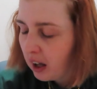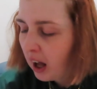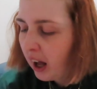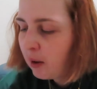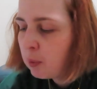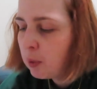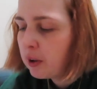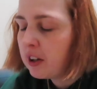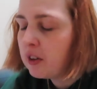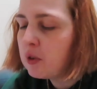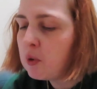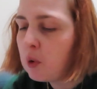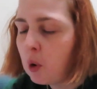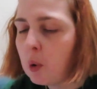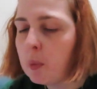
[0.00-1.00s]
I wouldn't
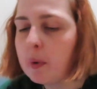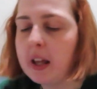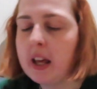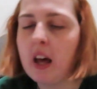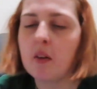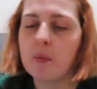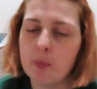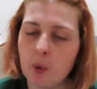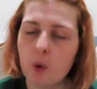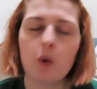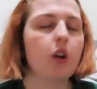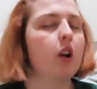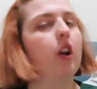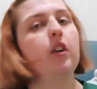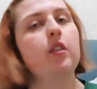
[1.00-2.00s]
normally have bought
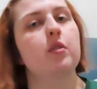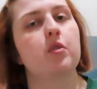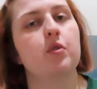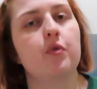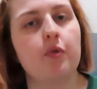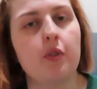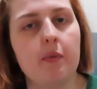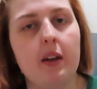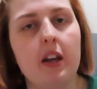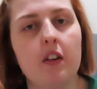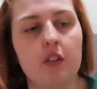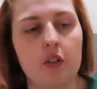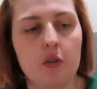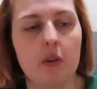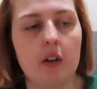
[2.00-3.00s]
clothes from here
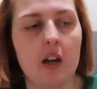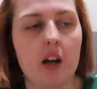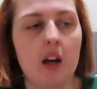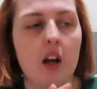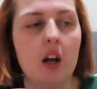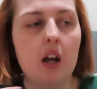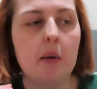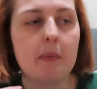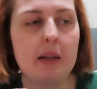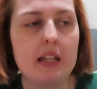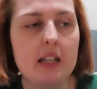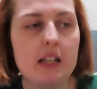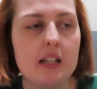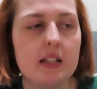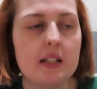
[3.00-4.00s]
in Korea
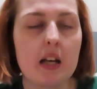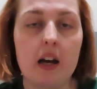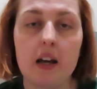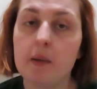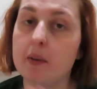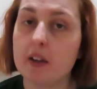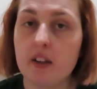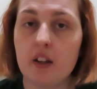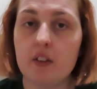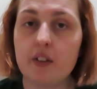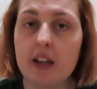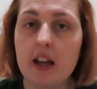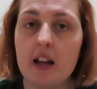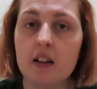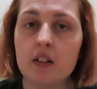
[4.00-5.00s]
because I am a curvy
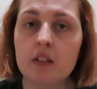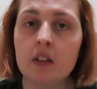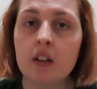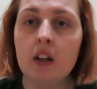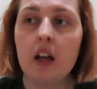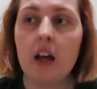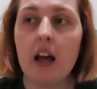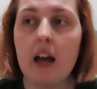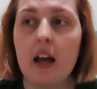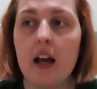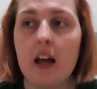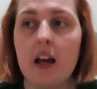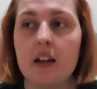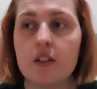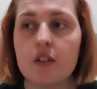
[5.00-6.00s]
gal
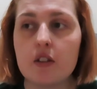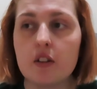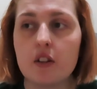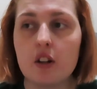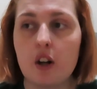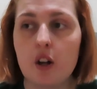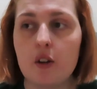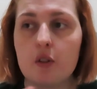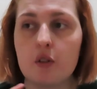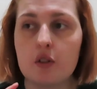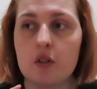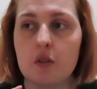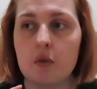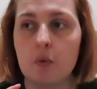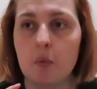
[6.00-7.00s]
and
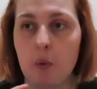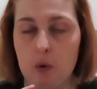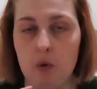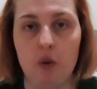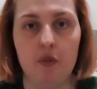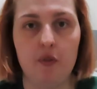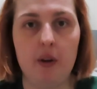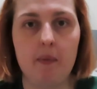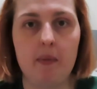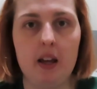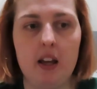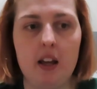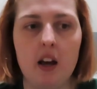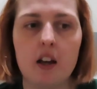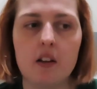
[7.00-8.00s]
clothes will not fit
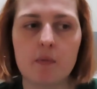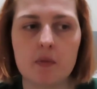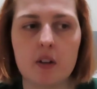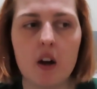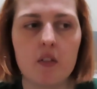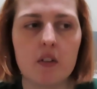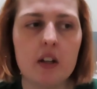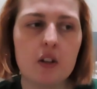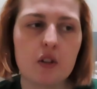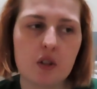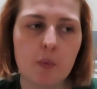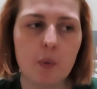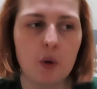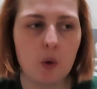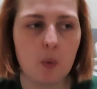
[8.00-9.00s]
me. I'm currently a
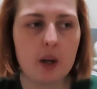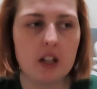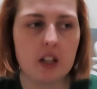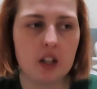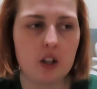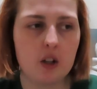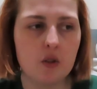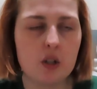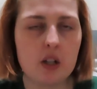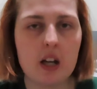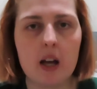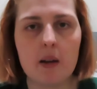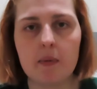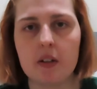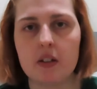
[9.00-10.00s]
smaller weight than I usually
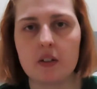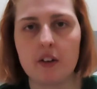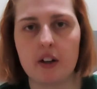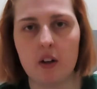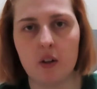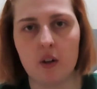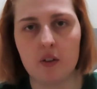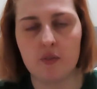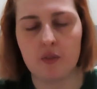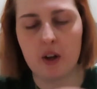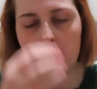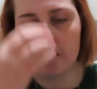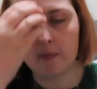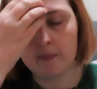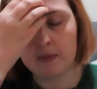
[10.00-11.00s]
am because I've had a lot
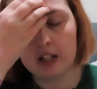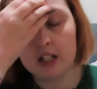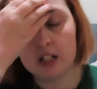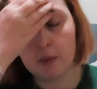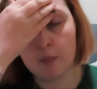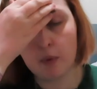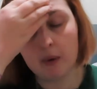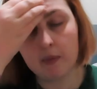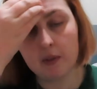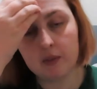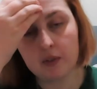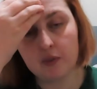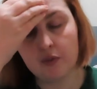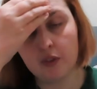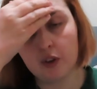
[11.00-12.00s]
of eating problems
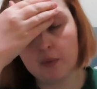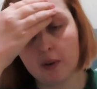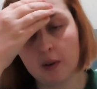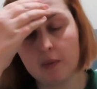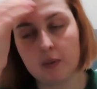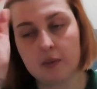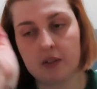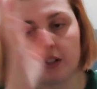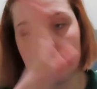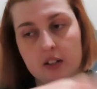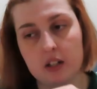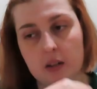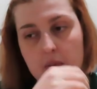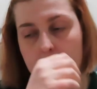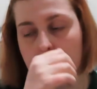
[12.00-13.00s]
and food problems and like
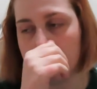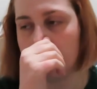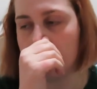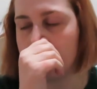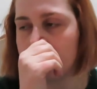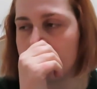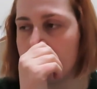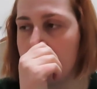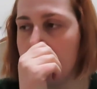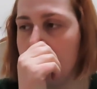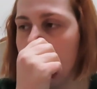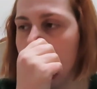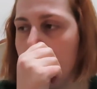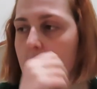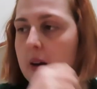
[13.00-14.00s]
stomach problems.
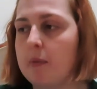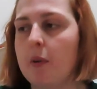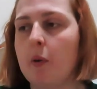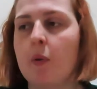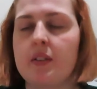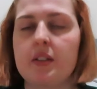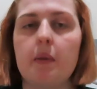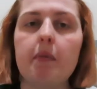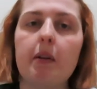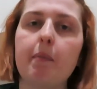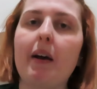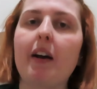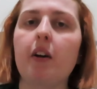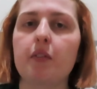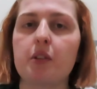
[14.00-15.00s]
But once I'm
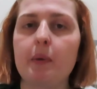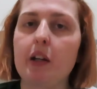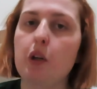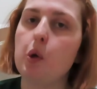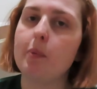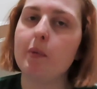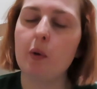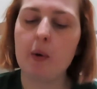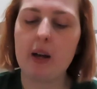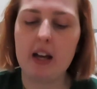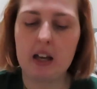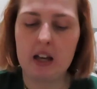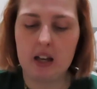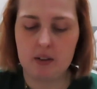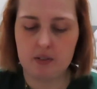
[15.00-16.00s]
back up to my normal
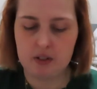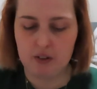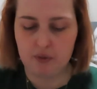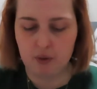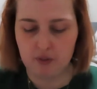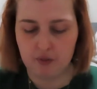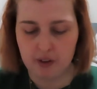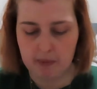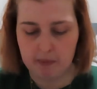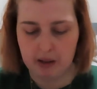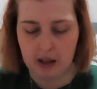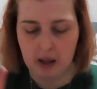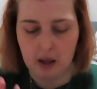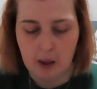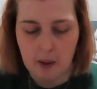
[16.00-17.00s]
weight, stuff won't fit
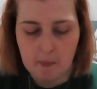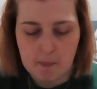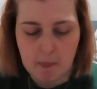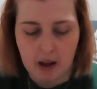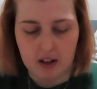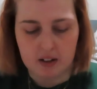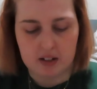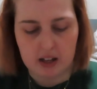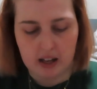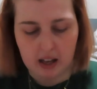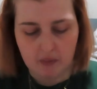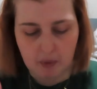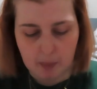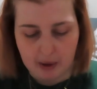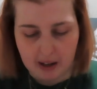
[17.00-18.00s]
me. But I
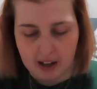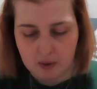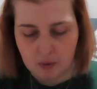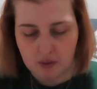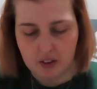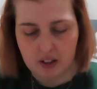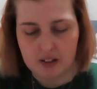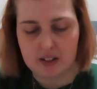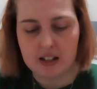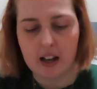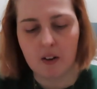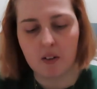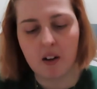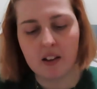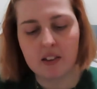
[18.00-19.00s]
have a plan with this.
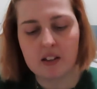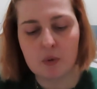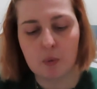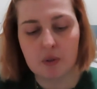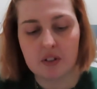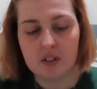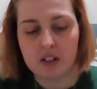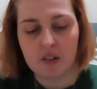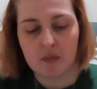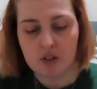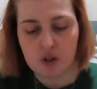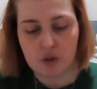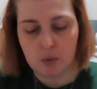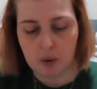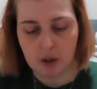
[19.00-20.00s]
Now, this wasn't the
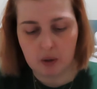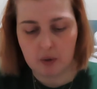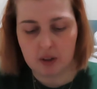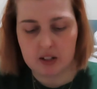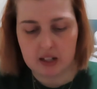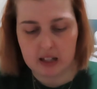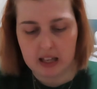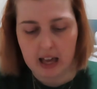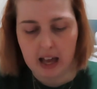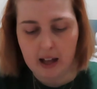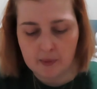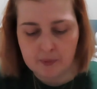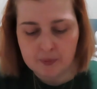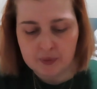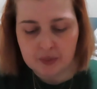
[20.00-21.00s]
original one I wanted to
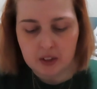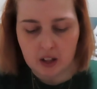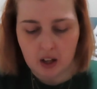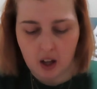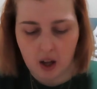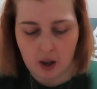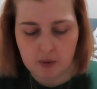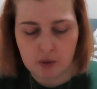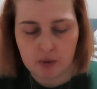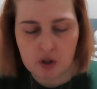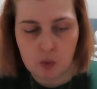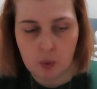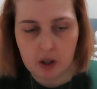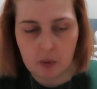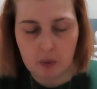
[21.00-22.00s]
get. The
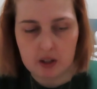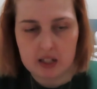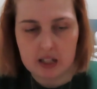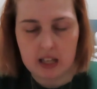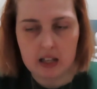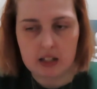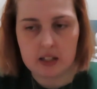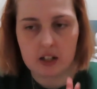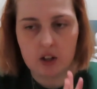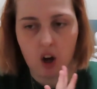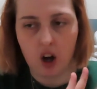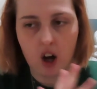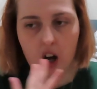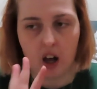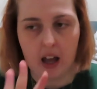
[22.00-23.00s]
original one I wanted to get said
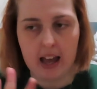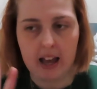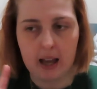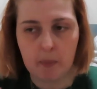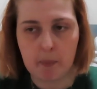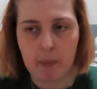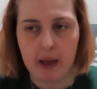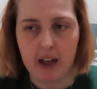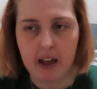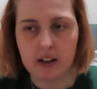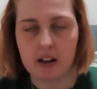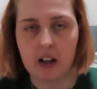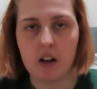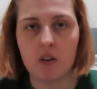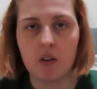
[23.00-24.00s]
RA Bear.
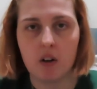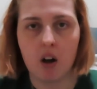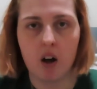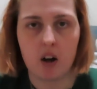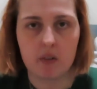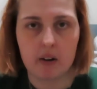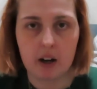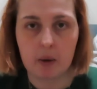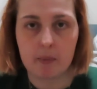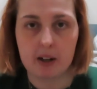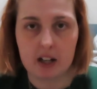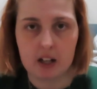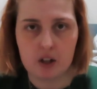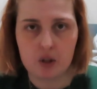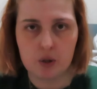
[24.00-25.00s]
Now, RA are my
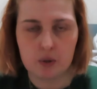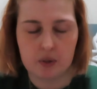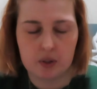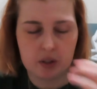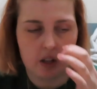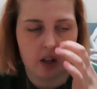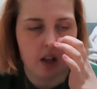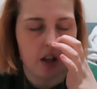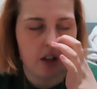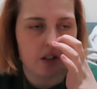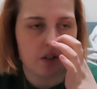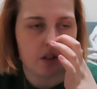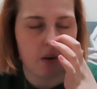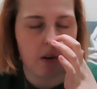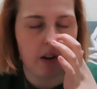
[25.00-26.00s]
initials.
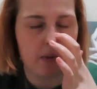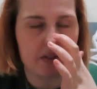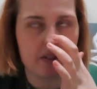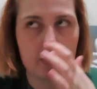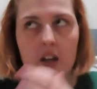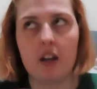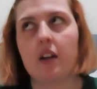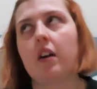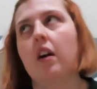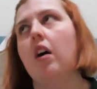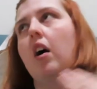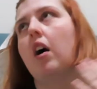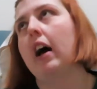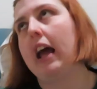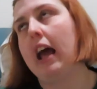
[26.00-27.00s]
So I was like,
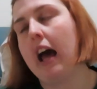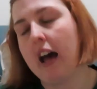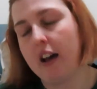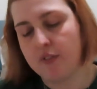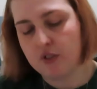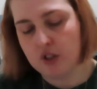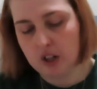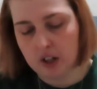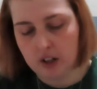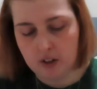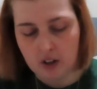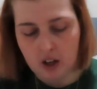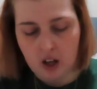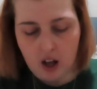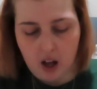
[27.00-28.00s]
I have to.
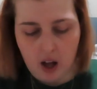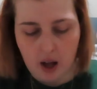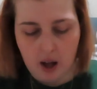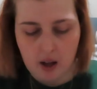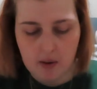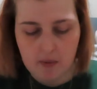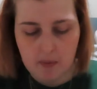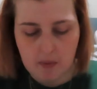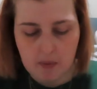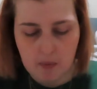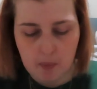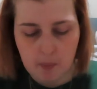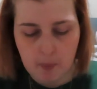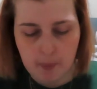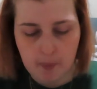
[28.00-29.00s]

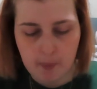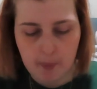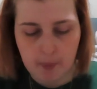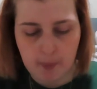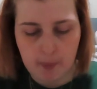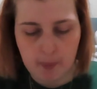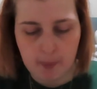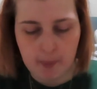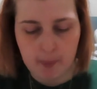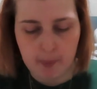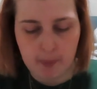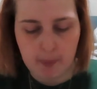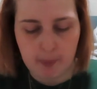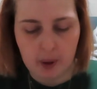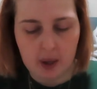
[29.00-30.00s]

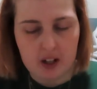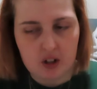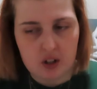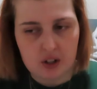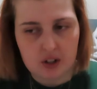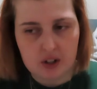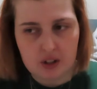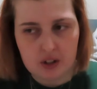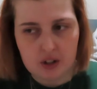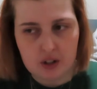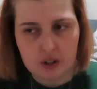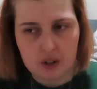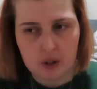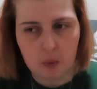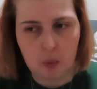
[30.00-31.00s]
But I
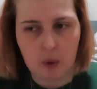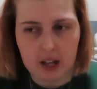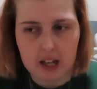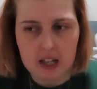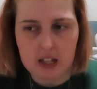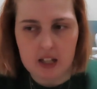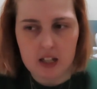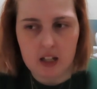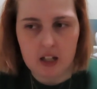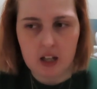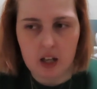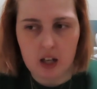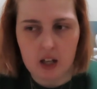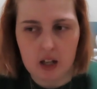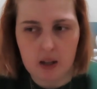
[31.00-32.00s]
just, the way,
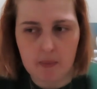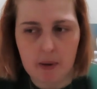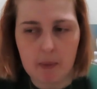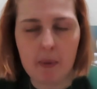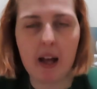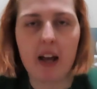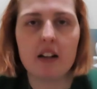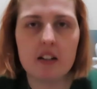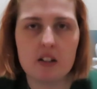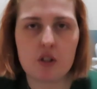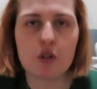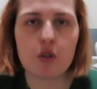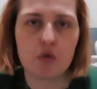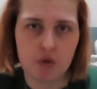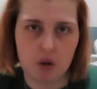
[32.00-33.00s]
my plan is
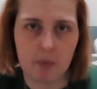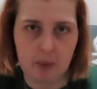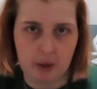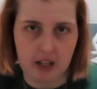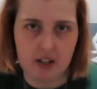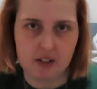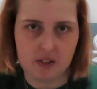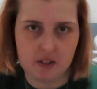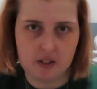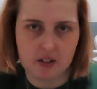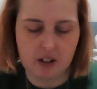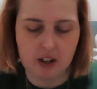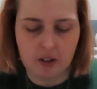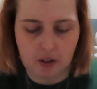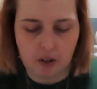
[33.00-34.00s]
to crop this.
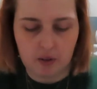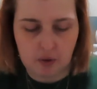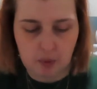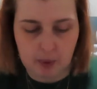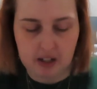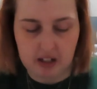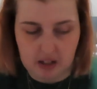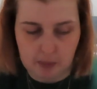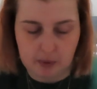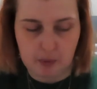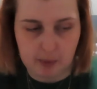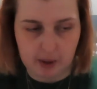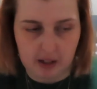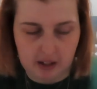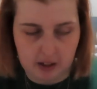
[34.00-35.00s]
I know, I've spent this much
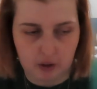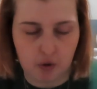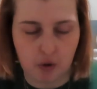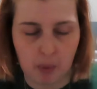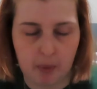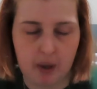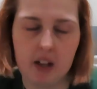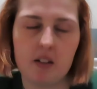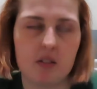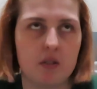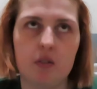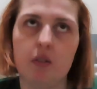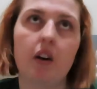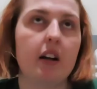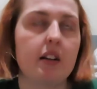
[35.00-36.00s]
money and then crop it. It's
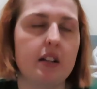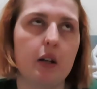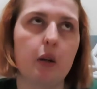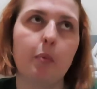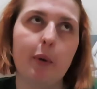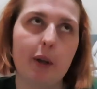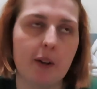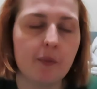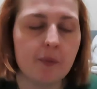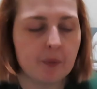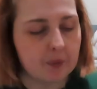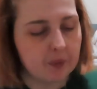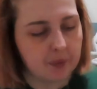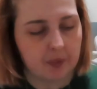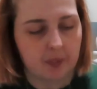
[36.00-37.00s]
not ideal, but
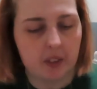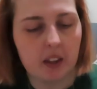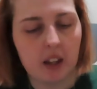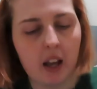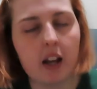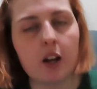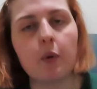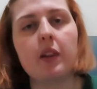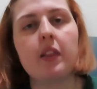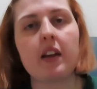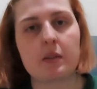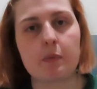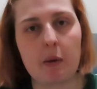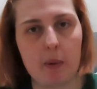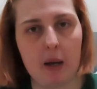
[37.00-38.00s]
anyway,
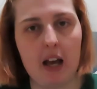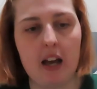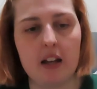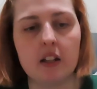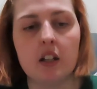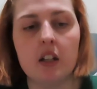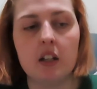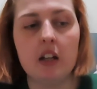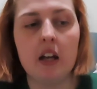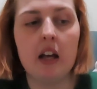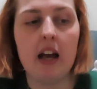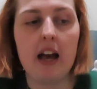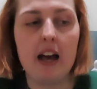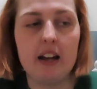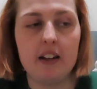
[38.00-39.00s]
that's my plan.
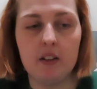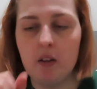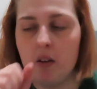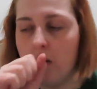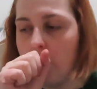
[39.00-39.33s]
And